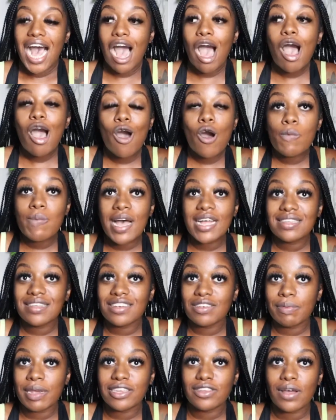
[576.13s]
I hope I
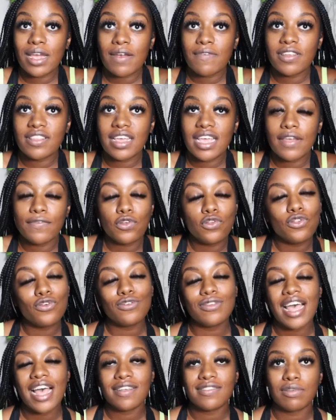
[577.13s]
touch base on everything. If you
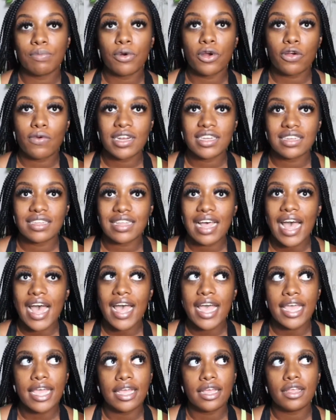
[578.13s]
do have some more questions,
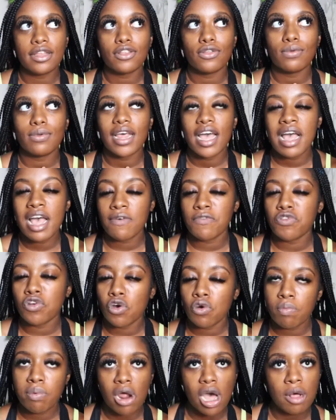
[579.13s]
I do not have
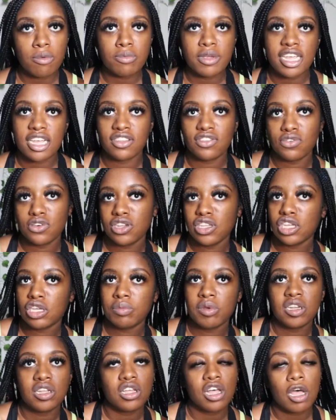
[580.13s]
no problem answering
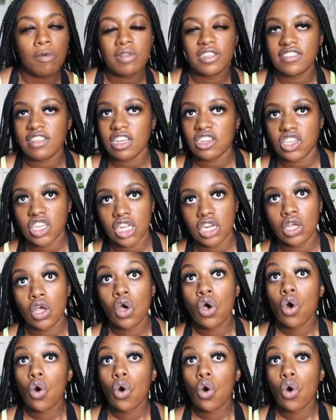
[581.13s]
them in the comment section.